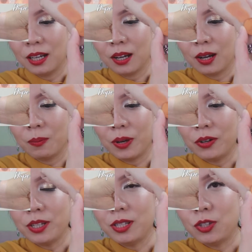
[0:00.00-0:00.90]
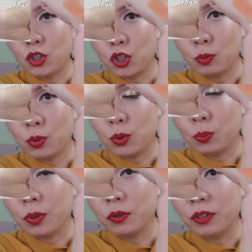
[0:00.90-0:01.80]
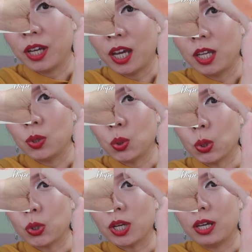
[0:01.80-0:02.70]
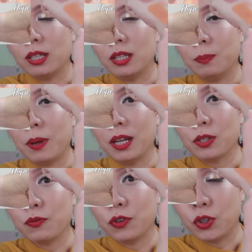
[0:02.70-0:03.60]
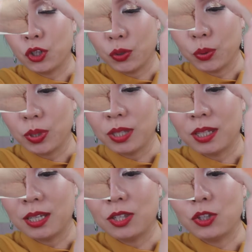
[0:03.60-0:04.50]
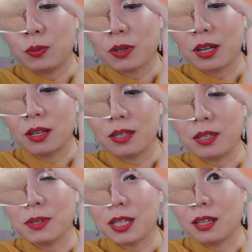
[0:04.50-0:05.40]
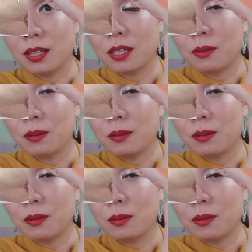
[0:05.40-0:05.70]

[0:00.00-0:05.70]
Comparing the dupe to both the hand swatch and the palette photos, this dupe color seems a little